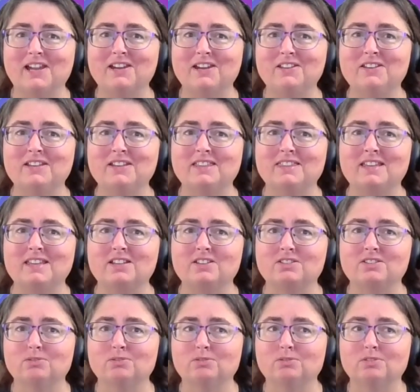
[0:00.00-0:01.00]
How do you get
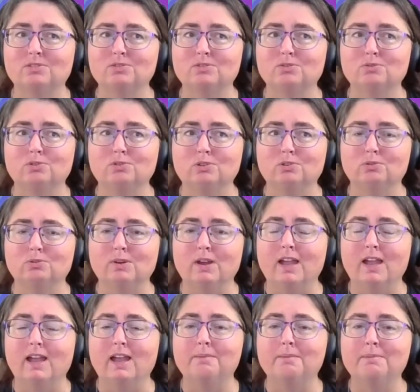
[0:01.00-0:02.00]
that to you
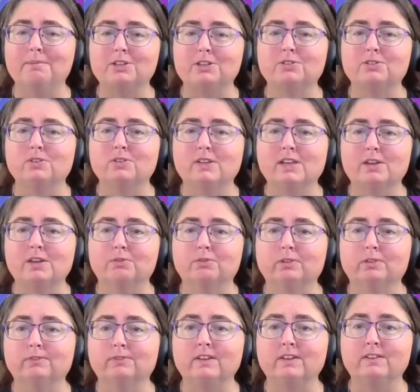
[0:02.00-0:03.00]
and make sure you get
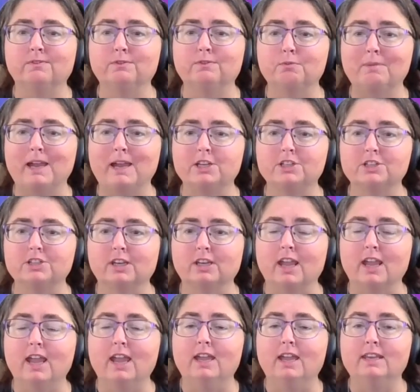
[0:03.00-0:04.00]
all of the information?